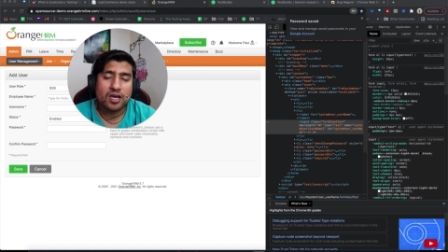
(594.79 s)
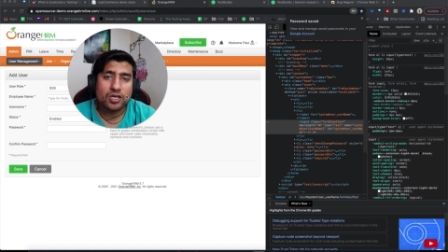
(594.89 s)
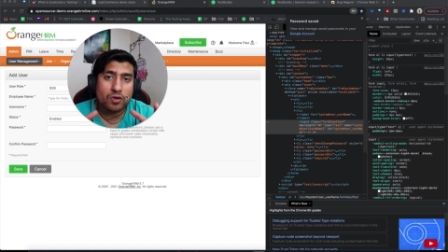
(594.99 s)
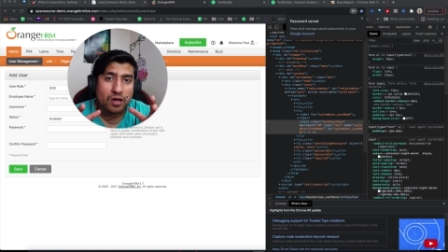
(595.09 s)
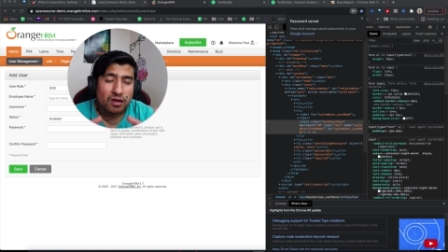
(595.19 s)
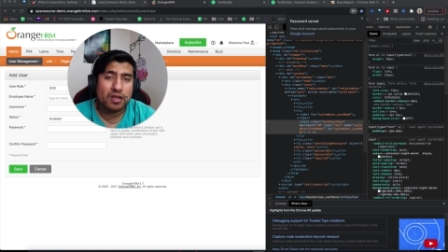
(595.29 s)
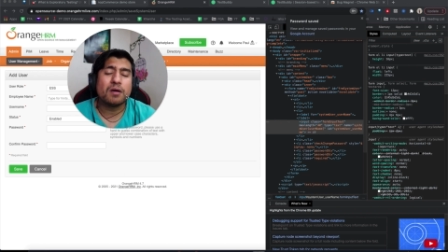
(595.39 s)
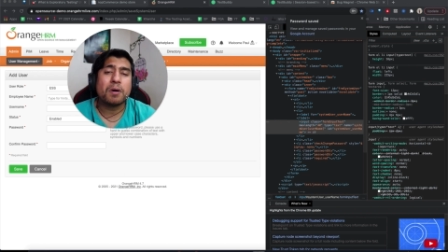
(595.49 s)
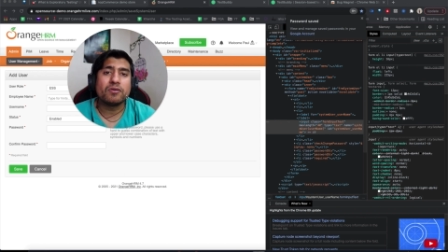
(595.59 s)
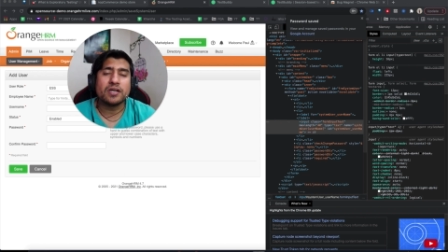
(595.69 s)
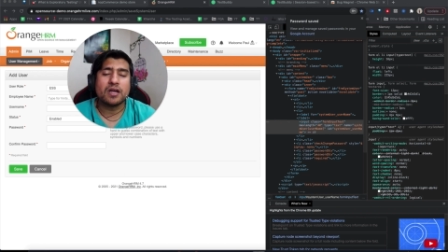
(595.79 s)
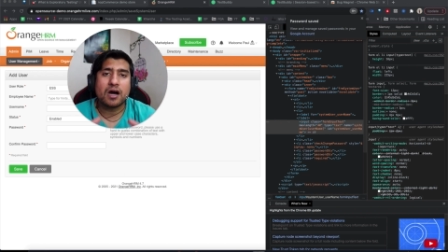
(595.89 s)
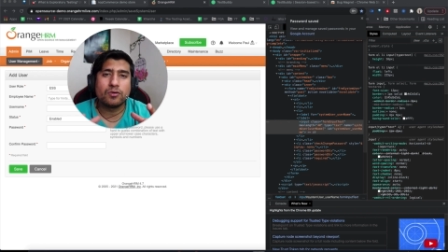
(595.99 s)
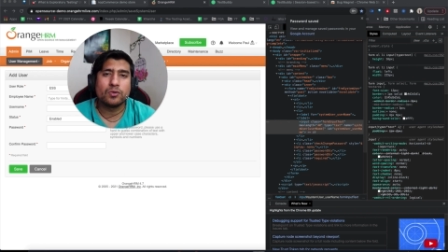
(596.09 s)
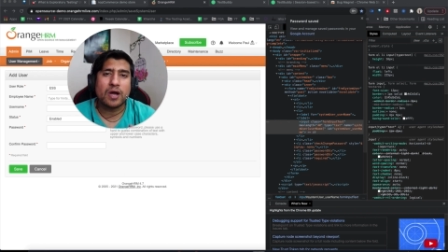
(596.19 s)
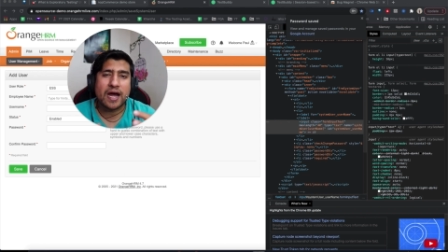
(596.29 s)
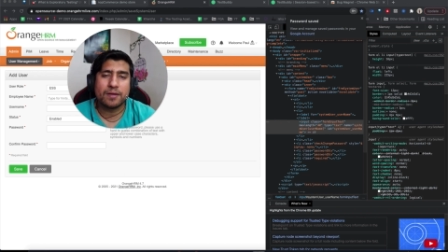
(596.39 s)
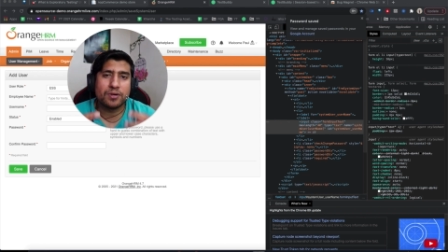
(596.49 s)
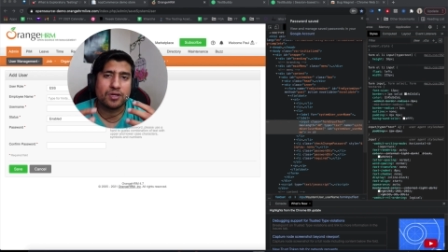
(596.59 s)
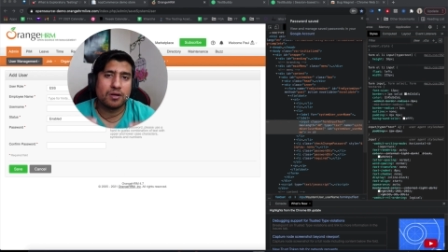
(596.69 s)
You're learning about it, how to add a
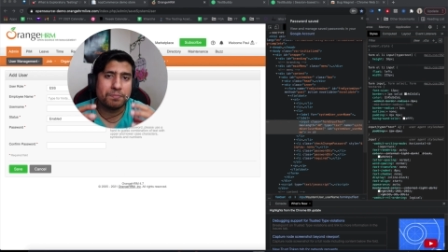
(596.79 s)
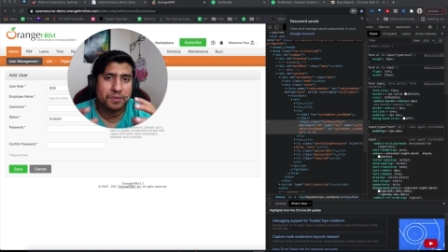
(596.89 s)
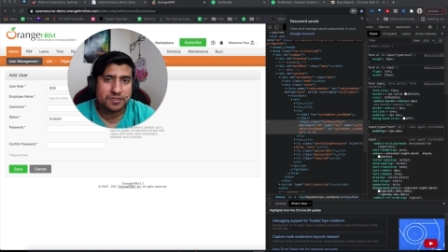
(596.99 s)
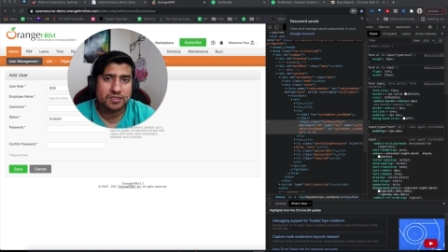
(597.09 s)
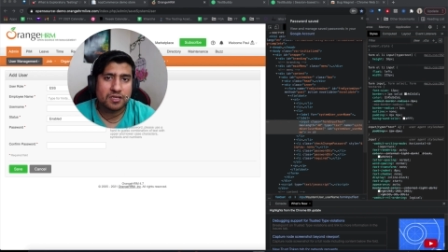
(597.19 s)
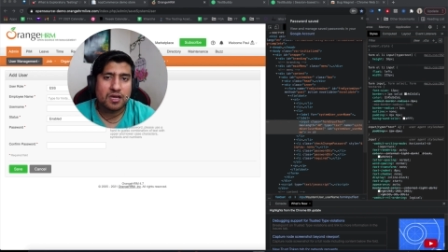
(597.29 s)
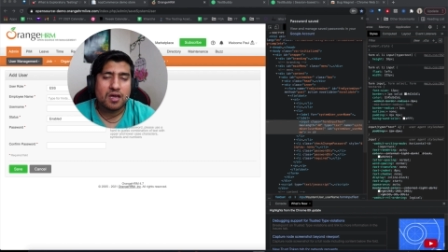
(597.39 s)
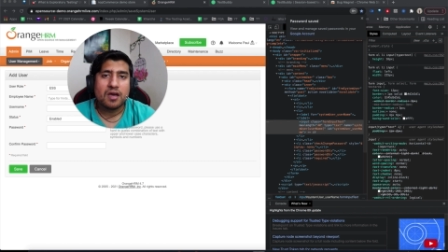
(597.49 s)
particular person,